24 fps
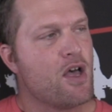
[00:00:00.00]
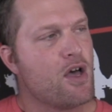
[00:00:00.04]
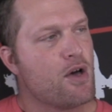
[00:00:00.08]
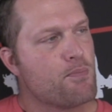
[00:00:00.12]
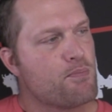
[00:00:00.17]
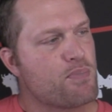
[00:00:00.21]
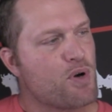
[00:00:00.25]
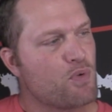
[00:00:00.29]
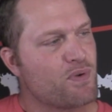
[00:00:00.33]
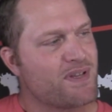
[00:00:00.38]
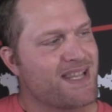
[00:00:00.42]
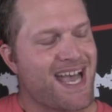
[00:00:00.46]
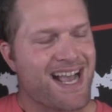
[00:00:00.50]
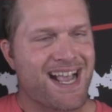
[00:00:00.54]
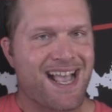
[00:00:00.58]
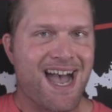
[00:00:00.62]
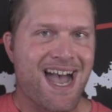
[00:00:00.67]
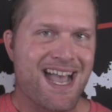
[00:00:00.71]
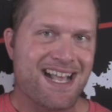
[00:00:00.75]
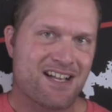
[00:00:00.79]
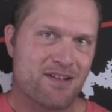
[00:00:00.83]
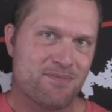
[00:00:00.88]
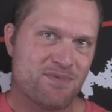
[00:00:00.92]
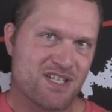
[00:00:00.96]
But when that
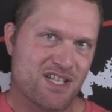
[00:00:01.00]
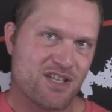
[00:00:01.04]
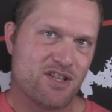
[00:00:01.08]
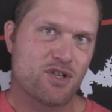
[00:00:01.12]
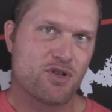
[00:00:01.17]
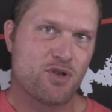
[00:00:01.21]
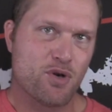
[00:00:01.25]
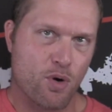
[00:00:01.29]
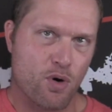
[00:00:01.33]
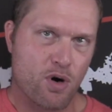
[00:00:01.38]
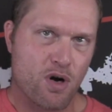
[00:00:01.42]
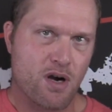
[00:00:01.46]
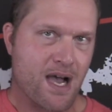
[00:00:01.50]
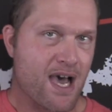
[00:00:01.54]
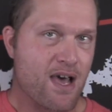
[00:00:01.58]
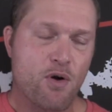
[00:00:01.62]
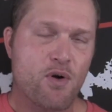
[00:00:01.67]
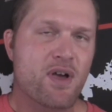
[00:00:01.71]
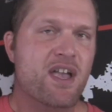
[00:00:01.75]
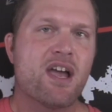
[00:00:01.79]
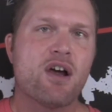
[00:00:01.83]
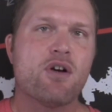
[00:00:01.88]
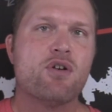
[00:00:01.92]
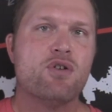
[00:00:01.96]
guy comes in the door, I
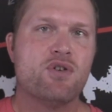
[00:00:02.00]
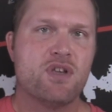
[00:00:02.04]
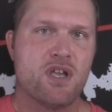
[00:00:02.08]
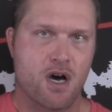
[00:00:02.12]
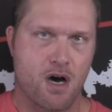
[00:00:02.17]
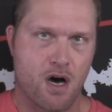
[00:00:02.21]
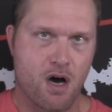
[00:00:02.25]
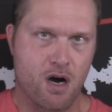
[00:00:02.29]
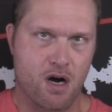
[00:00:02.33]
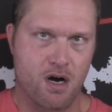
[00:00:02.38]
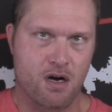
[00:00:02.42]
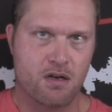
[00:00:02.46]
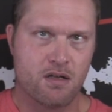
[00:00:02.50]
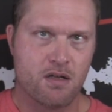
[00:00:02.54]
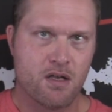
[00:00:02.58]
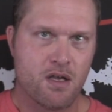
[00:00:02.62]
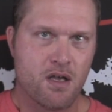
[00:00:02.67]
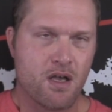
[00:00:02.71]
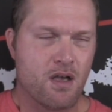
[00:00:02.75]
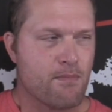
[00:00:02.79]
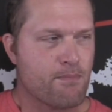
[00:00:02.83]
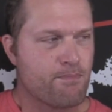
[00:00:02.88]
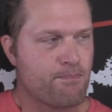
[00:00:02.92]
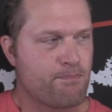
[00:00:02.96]
don't care who you are,
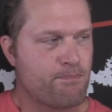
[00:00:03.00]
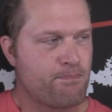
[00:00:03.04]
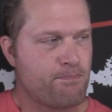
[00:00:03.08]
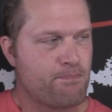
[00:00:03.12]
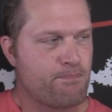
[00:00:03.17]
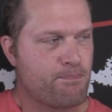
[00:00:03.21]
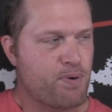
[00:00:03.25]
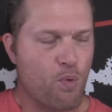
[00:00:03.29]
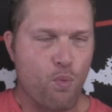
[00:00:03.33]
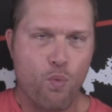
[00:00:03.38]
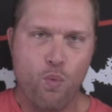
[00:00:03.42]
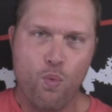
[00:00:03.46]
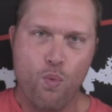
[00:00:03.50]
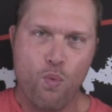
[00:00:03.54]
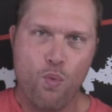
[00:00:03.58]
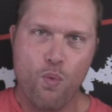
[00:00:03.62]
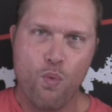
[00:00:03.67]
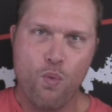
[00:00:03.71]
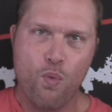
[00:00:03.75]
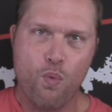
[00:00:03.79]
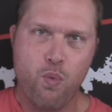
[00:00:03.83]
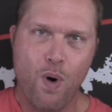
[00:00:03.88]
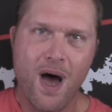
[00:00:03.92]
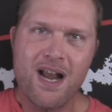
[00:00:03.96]
but
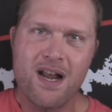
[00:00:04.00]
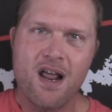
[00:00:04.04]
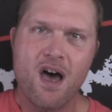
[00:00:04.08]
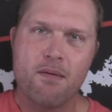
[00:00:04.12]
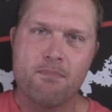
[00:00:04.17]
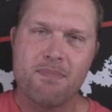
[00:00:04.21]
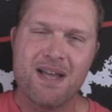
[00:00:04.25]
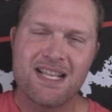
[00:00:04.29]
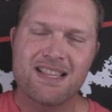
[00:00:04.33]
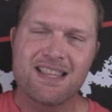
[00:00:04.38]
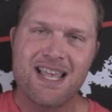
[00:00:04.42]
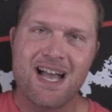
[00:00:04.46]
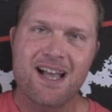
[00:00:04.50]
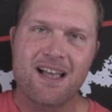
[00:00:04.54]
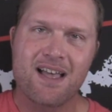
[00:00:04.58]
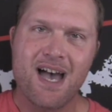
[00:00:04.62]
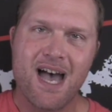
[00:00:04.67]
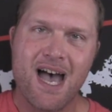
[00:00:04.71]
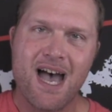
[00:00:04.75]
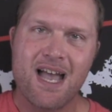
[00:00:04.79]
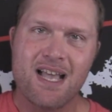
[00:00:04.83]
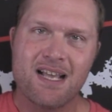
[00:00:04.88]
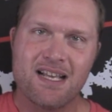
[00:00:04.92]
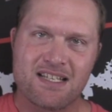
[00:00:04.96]
why not make that
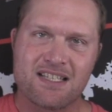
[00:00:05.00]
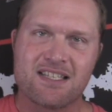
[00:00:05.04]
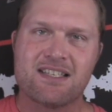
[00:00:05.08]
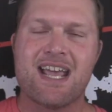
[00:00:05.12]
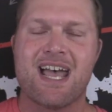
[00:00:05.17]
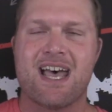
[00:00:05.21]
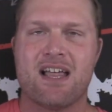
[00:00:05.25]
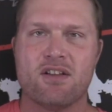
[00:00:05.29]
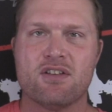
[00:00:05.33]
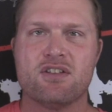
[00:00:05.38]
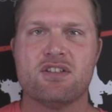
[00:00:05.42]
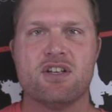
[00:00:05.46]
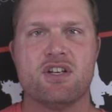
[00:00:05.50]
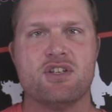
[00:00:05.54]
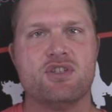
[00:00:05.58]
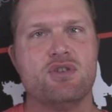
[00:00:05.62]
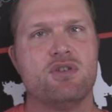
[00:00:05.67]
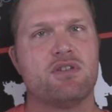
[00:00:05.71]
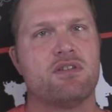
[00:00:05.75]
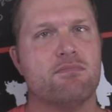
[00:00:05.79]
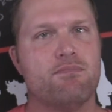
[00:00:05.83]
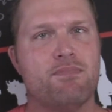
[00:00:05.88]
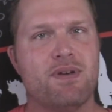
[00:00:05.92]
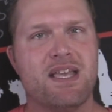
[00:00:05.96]
guy as talented as you
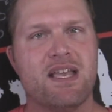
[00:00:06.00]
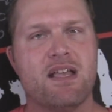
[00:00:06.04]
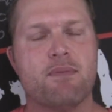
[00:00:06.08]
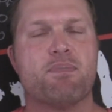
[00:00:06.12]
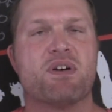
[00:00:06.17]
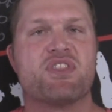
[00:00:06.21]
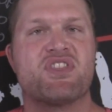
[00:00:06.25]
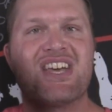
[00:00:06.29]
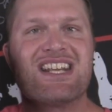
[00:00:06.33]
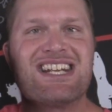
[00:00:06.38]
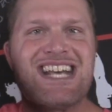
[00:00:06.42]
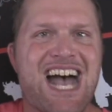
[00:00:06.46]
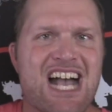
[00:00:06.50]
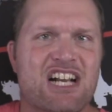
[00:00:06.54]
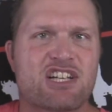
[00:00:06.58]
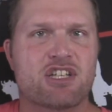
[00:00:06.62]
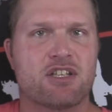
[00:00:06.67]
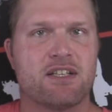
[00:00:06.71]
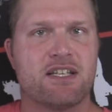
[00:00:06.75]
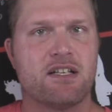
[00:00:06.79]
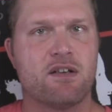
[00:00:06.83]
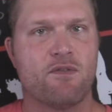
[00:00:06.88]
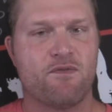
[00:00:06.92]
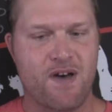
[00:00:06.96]
can be, but then
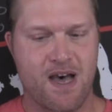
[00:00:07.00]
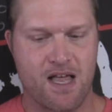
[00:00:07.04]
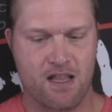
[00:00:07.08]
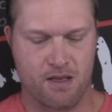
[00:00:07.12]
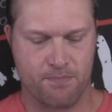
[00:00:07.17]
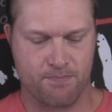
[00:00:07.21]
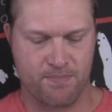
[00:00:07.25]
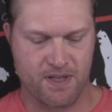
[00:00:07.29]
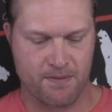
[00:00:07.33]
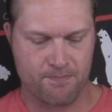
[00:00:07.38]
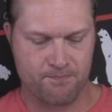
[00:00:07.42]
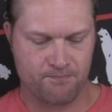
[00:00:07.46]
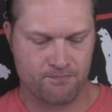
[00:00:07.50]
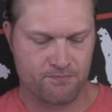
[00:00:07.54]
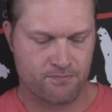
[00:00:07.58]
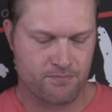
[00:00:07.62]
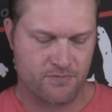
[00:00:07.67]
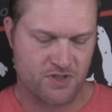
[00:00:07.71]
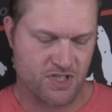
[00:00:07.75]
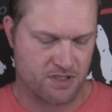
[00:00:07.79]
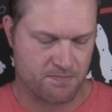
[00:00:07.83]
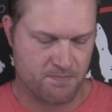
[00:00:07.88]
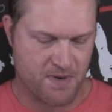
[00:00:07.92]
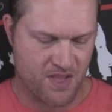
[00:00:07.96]
actually develop him?
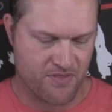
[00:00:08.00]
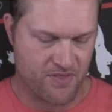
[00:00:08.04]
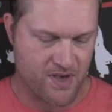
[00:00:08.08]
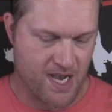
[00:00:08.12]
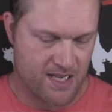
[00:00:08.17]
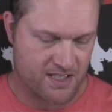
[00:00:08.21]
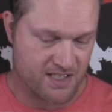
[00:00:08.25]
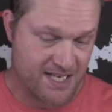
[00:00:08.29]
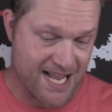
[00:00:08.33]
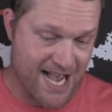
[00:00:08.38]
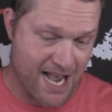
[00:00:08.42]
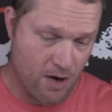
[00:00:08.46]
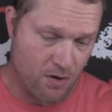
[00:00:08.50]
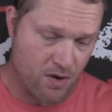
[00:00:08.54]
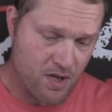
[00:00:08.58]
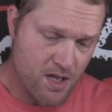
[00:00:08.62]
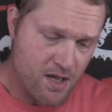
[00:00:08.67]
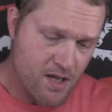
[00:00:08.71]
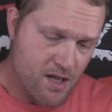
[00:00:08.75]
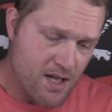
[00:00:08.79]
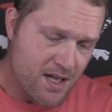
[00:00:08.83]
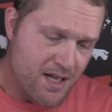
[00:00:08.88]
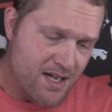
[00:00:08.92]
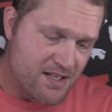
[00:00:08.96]
Just my thoughts. Now,
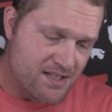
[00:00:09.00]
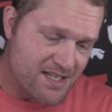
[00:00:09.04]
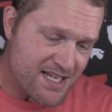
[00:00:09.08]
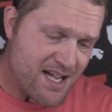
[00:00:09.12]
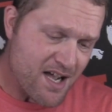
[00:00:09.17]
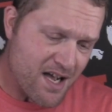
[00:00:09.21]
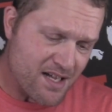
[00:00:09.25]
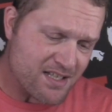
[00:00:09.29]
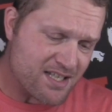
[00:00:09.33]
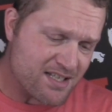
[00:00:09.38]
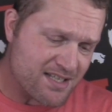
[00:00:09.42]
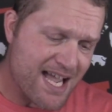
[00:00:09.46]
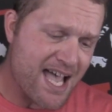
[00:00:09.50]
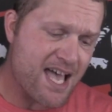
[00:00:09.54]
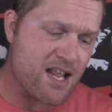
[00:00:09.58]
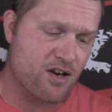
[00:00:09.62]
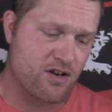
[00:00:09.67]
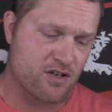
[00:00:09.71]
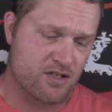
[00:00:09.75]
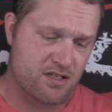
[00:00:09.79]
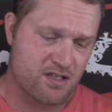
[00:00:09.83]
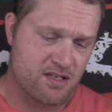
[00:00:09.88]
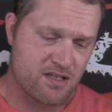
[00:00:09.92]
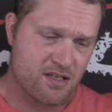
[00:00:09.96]
Deion
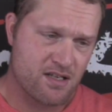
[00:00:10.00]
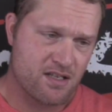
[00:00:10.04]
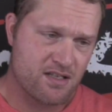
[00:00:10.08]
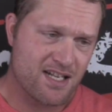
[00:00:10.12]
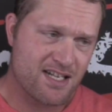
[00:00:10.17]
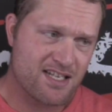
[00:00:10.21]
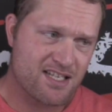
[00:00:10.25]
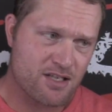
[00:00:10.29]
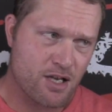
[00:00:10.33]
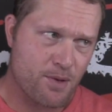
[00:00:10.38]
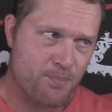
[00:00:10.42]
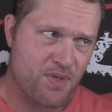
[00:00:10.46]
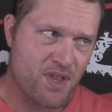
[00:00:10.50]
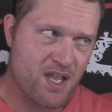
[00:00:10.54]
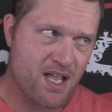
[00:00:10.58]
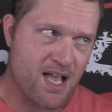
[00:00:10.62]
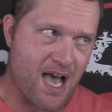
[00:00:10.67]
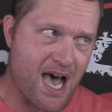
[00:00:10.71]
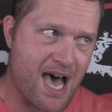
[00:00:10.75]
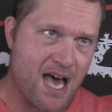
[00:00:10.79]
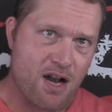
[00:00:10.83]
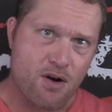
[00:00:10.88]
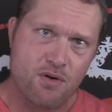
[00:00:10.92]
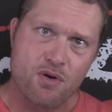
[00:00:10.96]
Sanders did
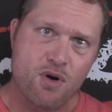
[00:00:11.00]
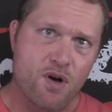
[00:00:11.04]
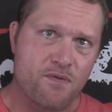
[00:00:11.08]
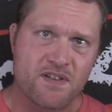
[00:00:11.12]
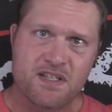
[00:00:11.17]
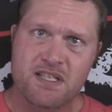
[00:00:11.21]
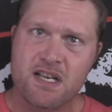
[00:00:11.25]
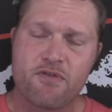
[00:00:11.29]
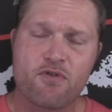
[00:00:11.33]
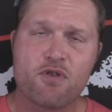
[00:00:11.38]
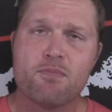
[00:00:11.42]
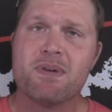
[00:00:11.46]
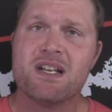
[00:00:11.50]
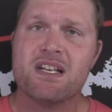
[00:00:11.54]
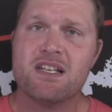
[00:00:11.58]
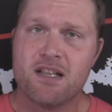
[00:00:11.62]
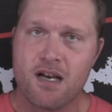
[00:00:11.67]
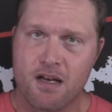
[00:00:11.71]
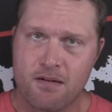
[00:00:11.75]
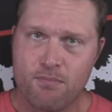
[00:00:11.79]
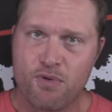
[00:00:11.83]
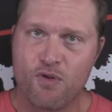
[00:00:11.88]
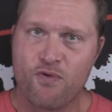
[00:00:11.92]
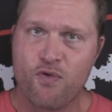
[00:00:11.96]
something I don't know if it's ever been
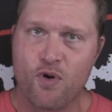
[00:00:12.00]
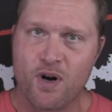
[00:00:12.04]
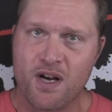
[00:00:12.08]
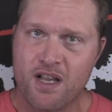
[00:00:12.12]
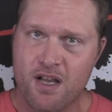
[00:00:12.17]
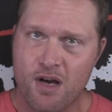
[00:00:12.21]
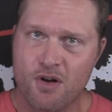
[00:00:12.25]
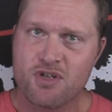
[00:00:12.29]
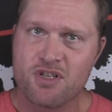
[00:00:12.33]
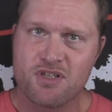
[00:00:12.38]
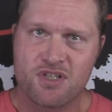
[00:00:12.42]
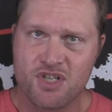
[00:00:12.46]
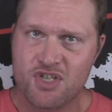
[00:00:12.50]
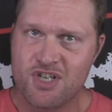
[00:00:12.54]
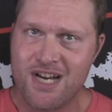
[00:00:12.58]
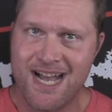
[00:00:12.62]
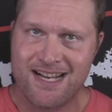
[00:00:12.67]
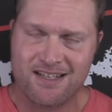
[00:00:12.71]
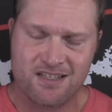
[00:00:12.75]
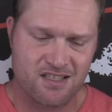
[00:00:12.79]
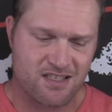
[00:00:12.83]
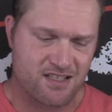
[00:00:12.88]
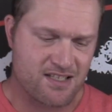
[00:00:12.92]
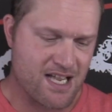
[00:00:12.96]
done before. He coaches at
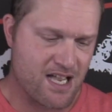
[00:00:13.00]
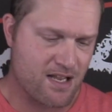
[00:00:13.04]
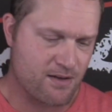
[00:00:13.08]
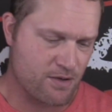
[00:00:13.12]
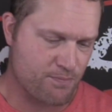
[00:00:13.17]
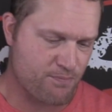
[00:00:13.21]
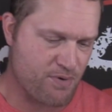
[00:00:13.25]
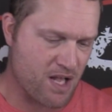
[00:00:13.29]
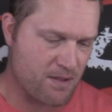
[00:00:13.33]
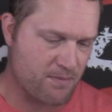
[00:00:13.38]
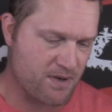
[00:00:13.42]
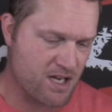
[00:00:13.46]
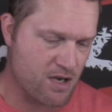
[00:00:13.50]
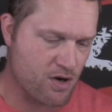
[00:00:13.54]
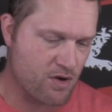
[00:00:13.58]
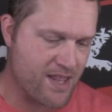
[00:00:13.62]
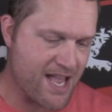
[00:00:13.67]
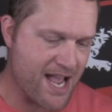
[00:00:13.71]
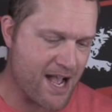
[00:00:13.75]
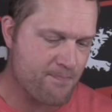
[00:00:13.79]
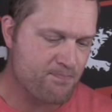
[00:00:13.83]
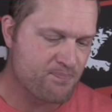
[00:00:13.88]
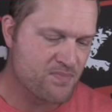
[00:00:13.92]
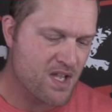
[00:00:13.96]
Jackson State. You probably know
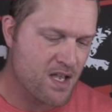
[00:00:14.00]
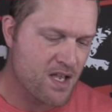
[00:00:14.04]
that.